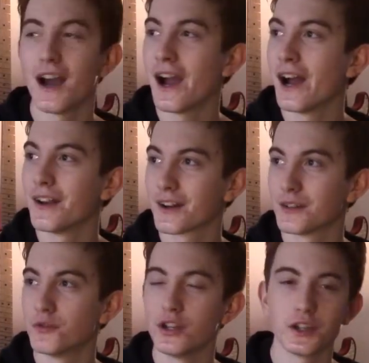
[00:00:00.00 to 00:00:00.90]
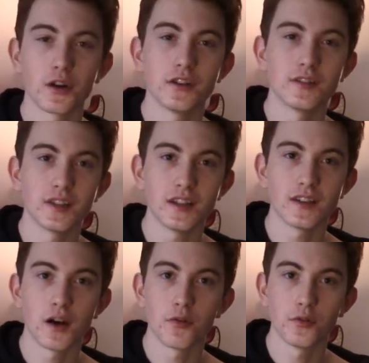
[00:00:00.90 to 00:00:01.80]
And I can really go into
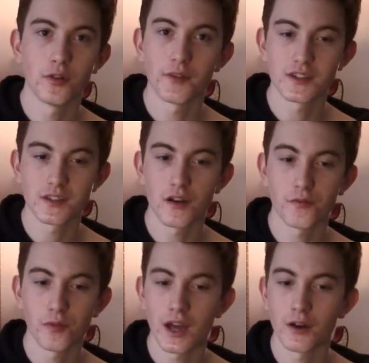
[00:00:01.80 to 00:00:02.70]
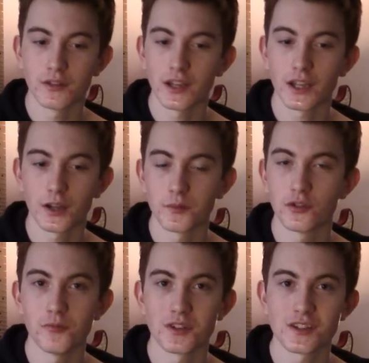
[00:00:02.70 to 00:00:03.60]
detail with all of this stuff without taking up
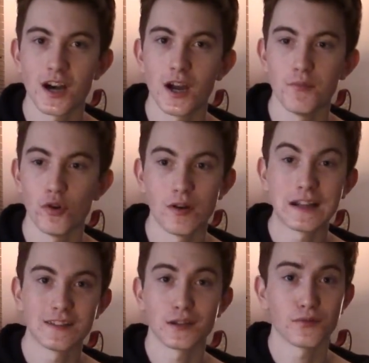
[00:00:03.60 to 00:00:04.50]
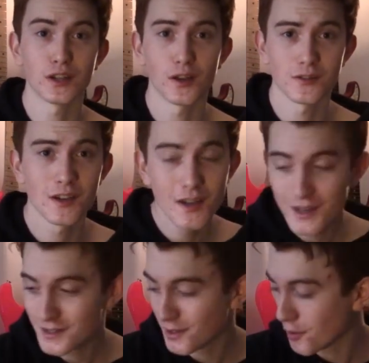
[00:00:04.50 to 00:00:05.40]
too much time or editing videos.
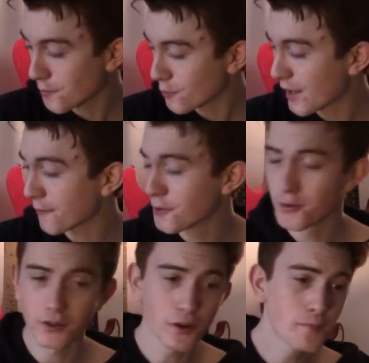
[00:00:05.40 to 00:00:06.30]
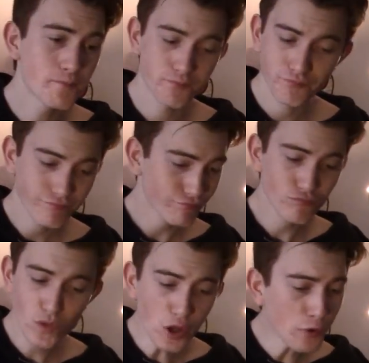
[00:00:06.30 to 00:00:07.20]
So without further ado,
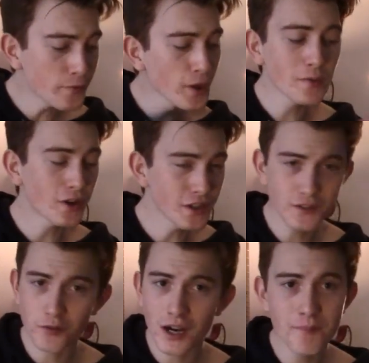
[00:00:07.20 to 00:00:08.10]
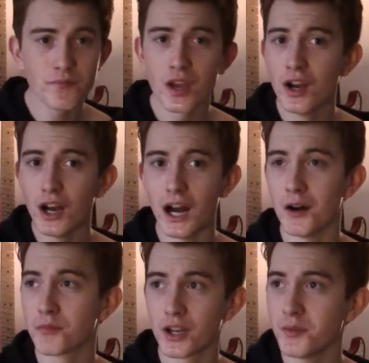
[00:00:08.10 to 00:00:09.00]
follow me on Instagram.
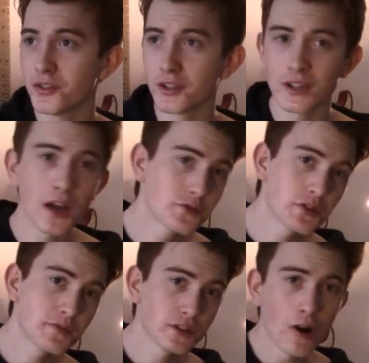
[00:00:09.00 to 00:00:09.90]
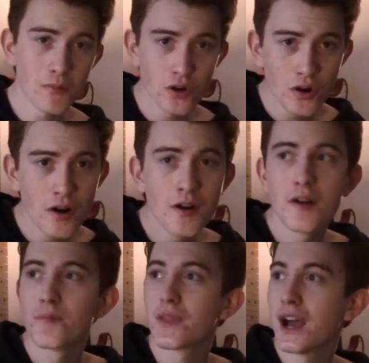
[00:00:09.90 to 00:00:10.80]
I'm going to be doing live streams a lot more,
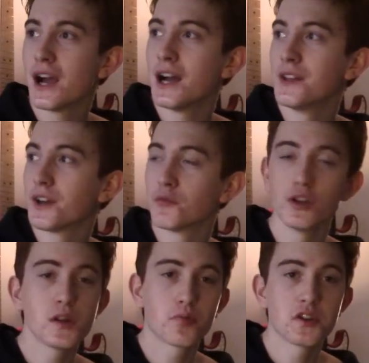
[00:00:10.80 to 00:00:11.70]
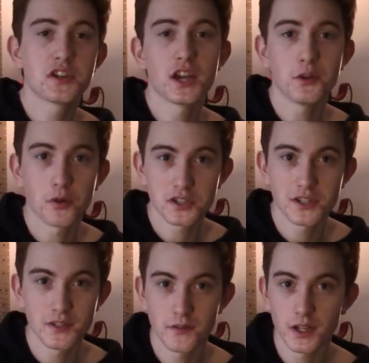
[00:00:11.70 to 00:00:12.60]
and I really appreciate you watching
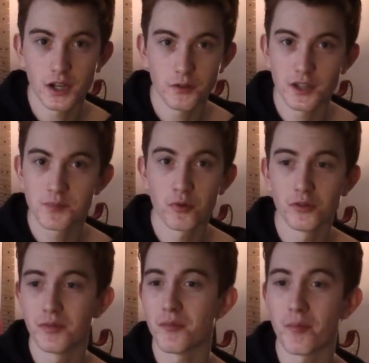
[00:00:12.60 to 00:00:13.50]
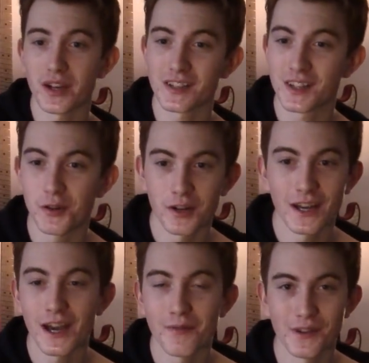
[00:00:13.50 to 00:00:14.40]
this video. It's probably been my biggest Q&A
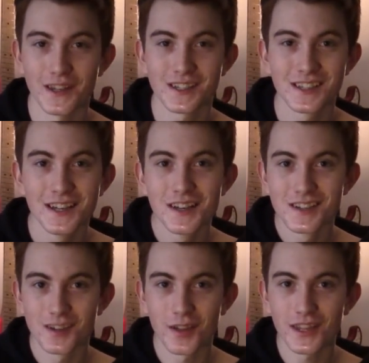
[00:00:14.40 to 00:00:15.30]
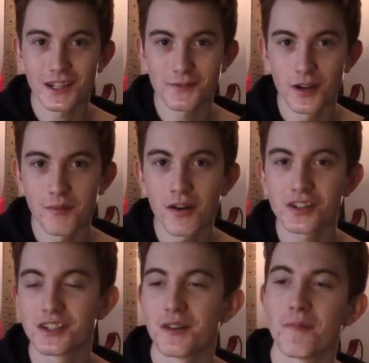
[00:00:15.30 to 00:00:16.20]
ever, this. So thanks very
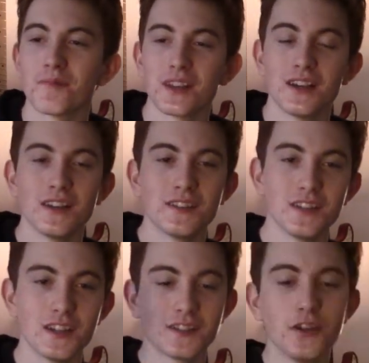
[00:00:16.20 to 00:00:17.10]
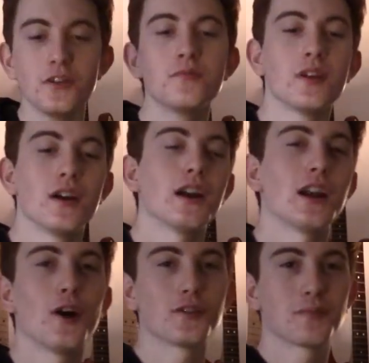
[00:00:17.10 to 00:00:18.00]
much. See you soon, and
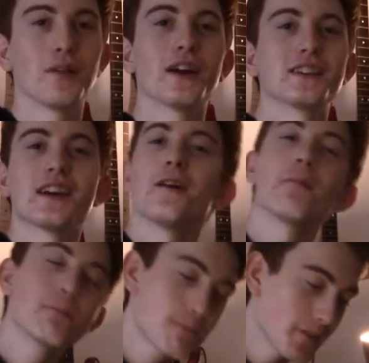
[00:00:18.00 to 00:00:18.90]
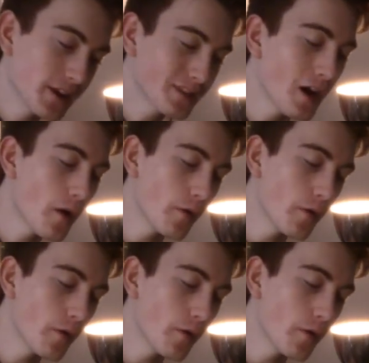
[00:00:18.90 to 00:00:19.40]
I'll just play us out. Let's go.